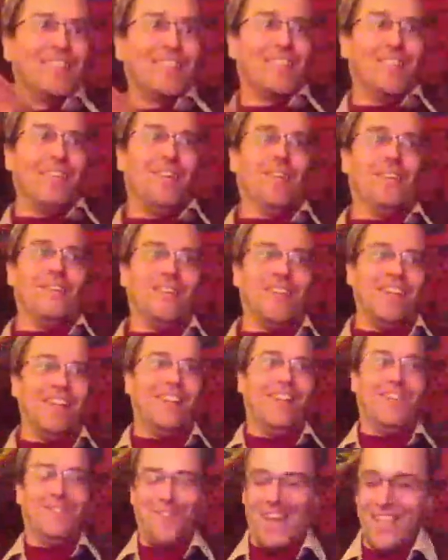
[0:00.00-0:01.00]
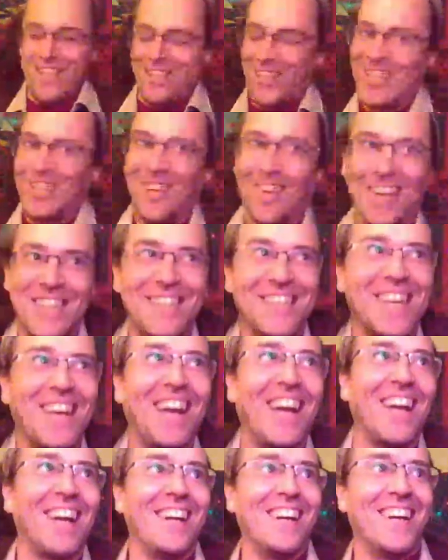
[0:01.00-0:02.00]
Dude, Invasion
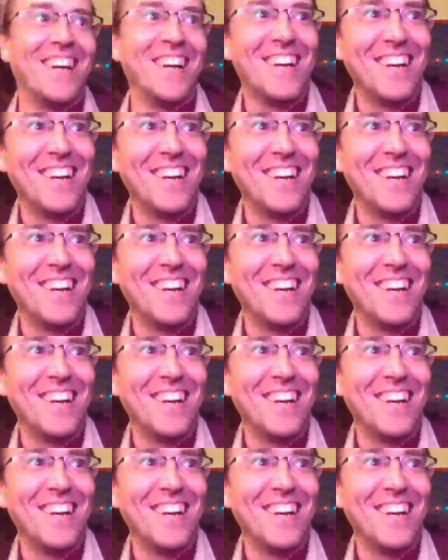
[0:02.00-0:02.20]
USA.